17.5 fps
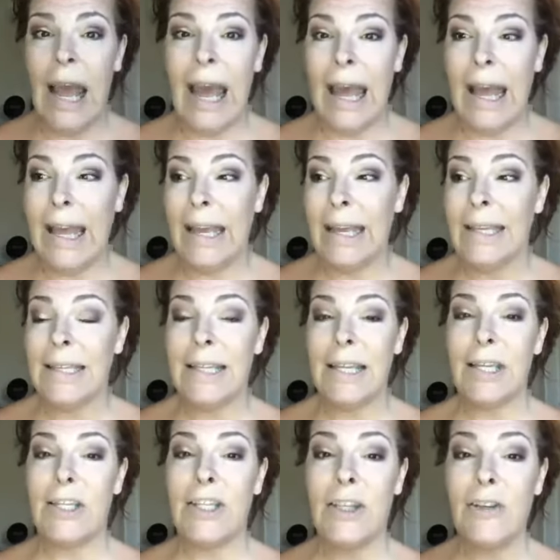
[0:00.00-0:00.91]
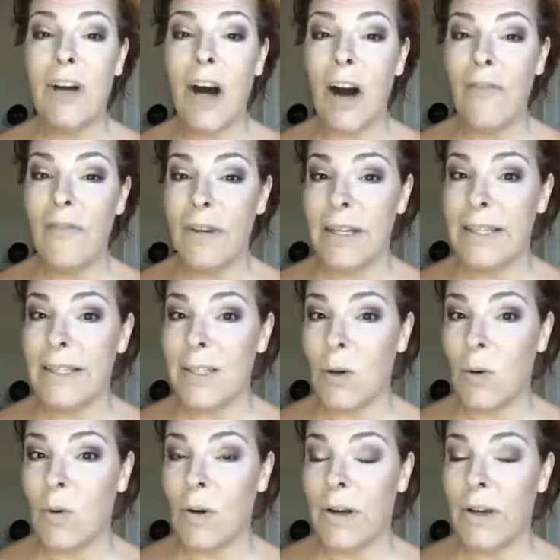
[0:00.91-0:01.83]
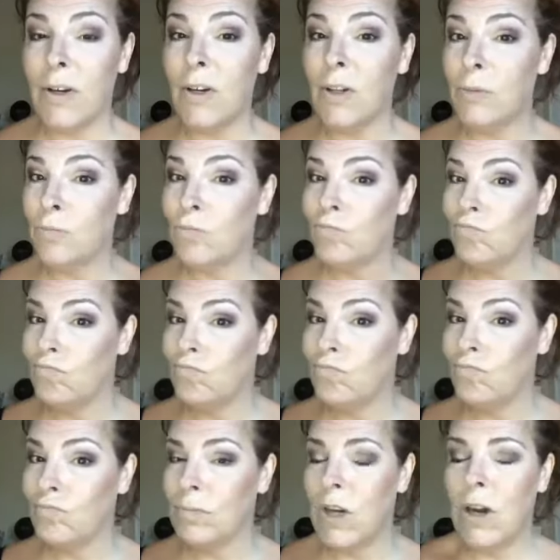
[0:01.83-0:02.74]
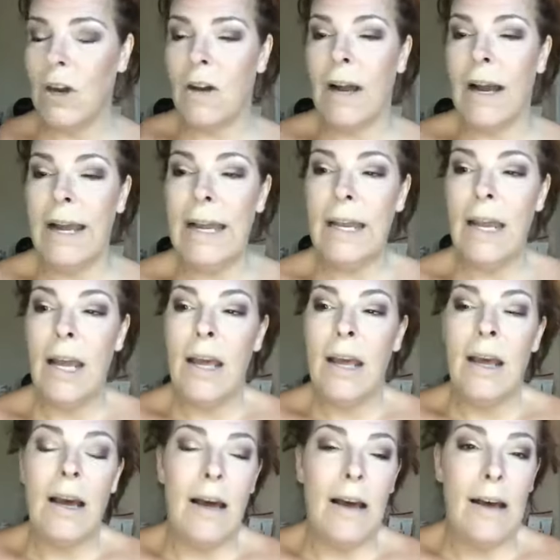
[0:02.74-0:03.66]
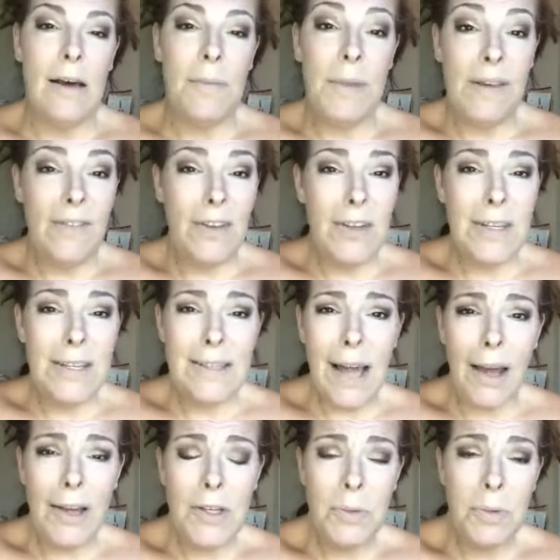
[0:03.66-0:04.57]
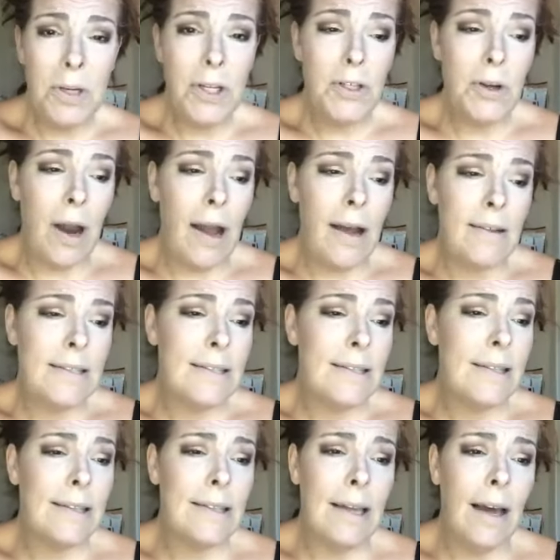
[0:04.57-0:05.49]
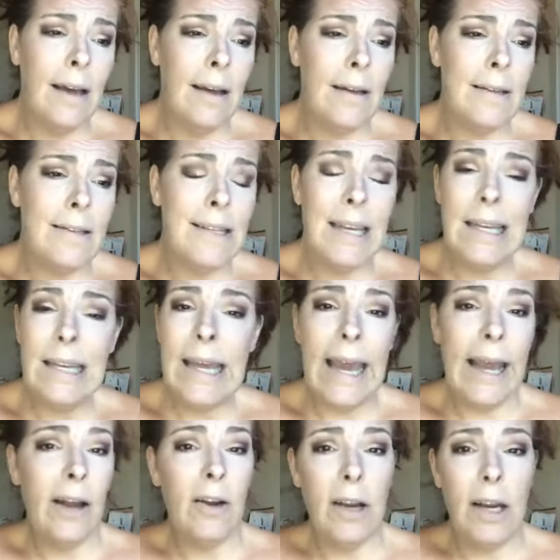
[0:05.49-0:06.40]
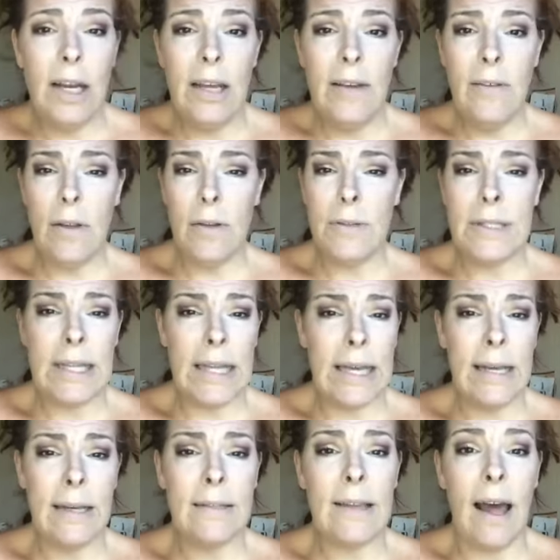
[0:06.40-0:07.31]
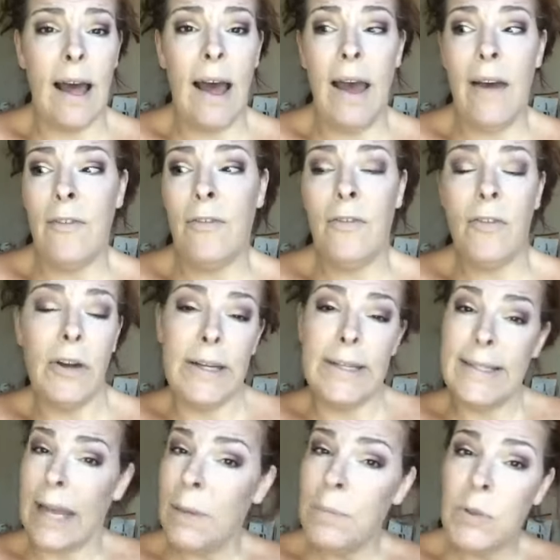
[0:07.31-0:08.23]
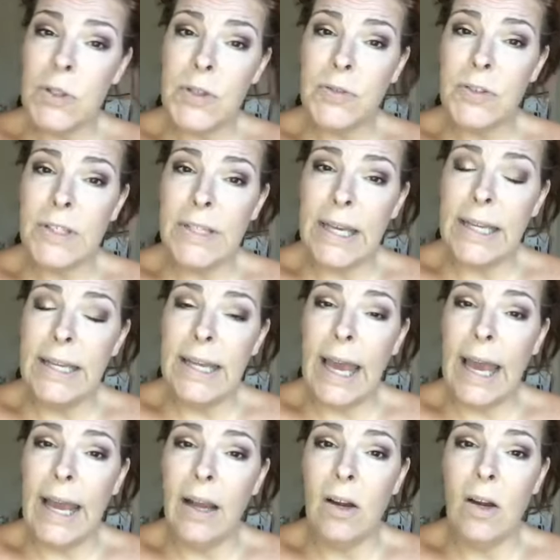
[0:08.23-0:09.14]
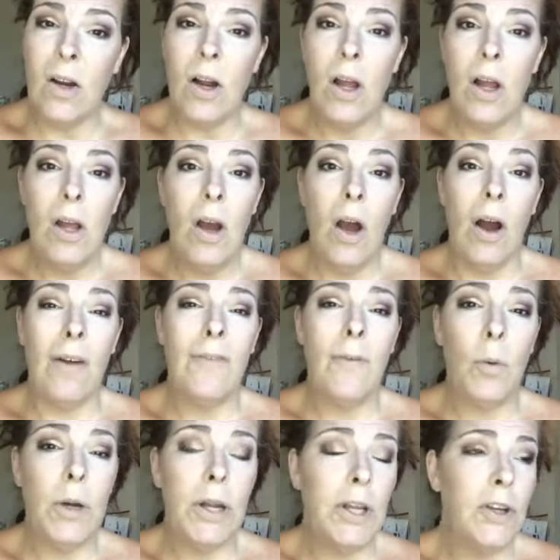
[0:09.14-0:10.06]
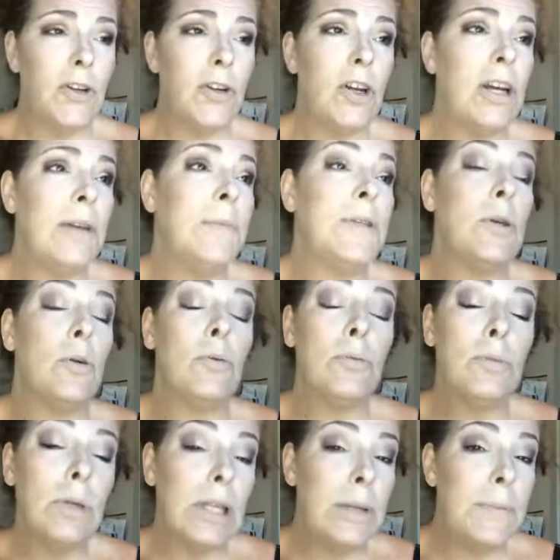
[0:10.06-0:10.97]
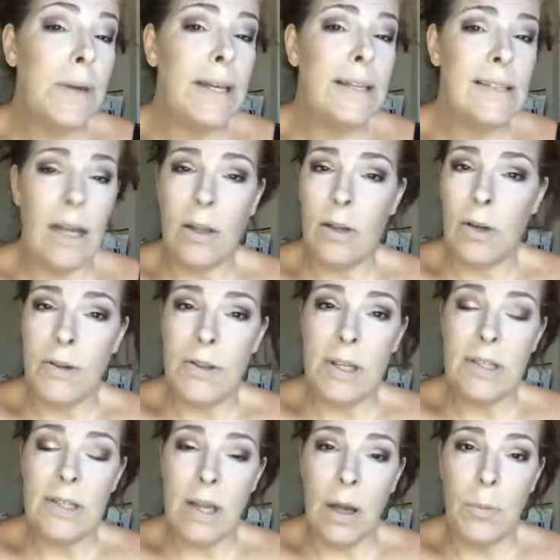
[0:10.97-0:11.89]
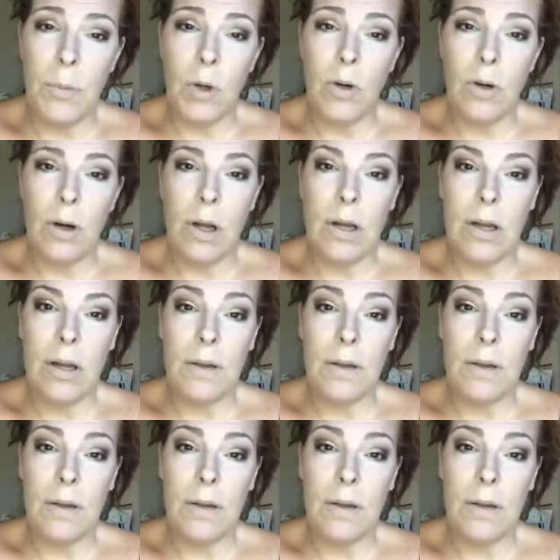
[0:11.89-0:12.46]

and Do Confidence Oil. All right. If you decide you want to try out skincare, any of those things, I have free samples for skincare. Our 40 Cure Cream is a really big seller in the summer,